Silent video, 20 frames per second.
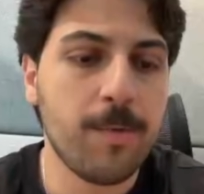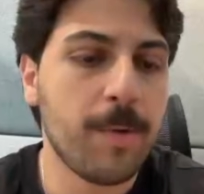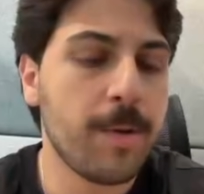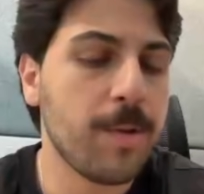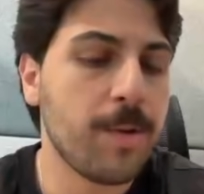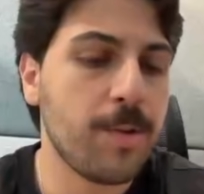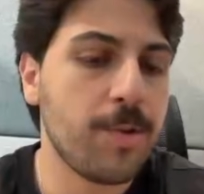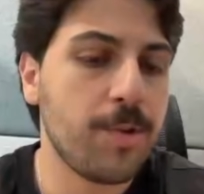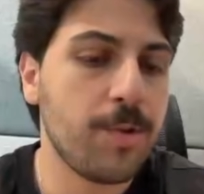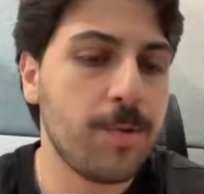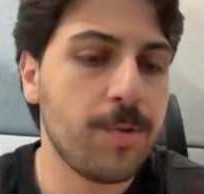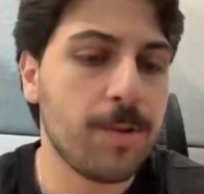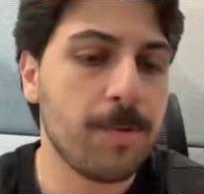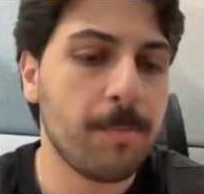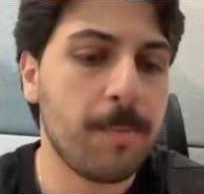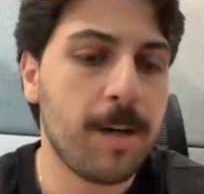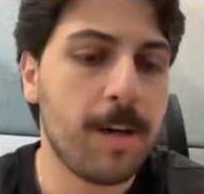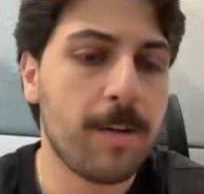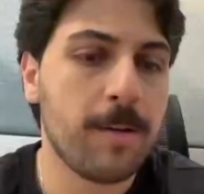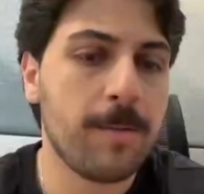where you can choose your
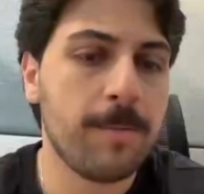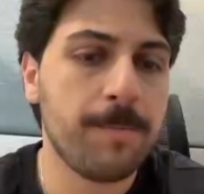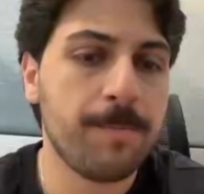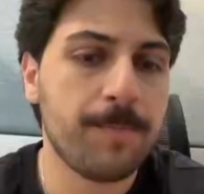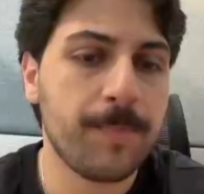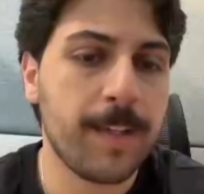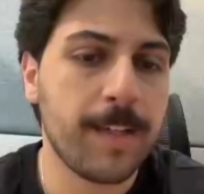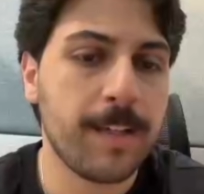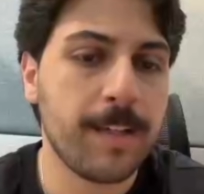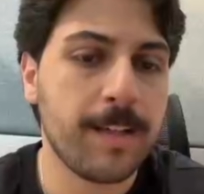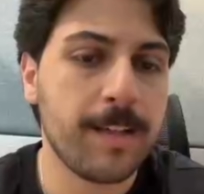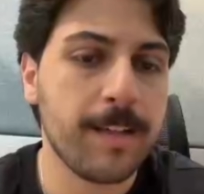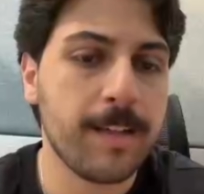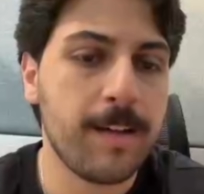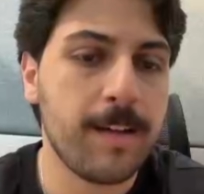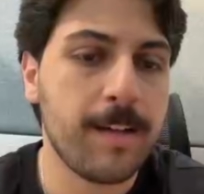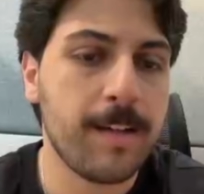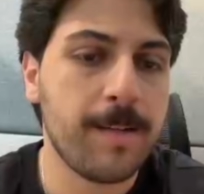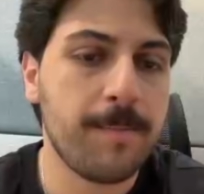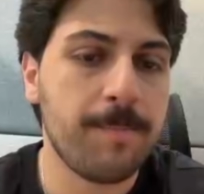model, I can click
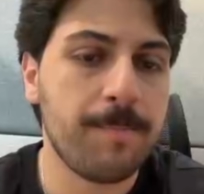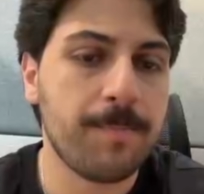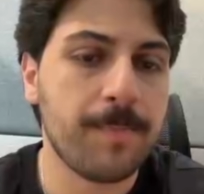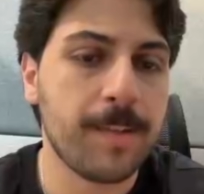on it,